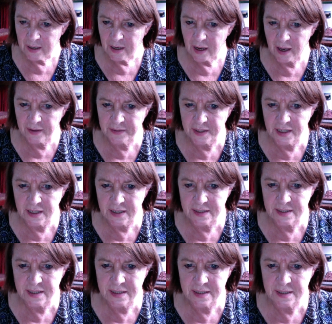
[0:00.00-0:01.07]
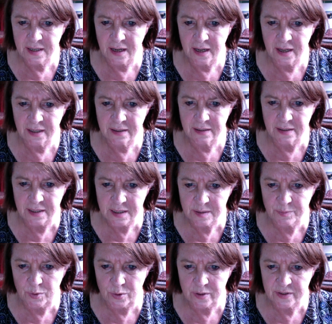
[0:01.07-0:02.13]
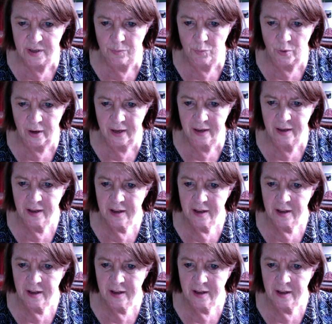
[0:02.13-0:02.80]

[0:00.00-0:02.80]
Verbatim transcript: I think it's inside this book somewhere.